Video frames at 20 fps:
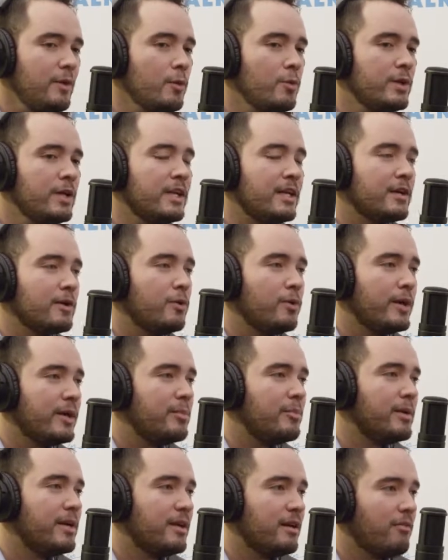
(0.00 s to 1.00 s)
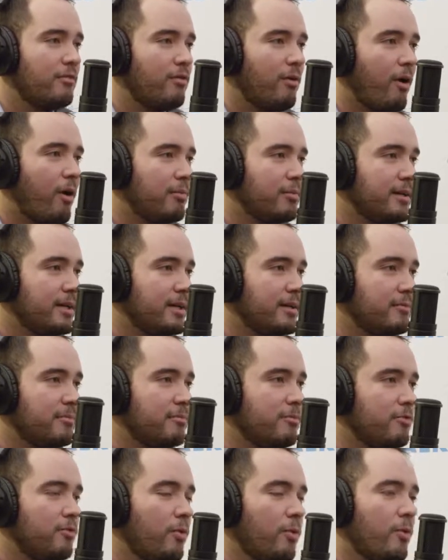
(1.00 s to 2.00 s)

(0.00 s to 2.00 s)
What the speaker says: we need to quit being a farm team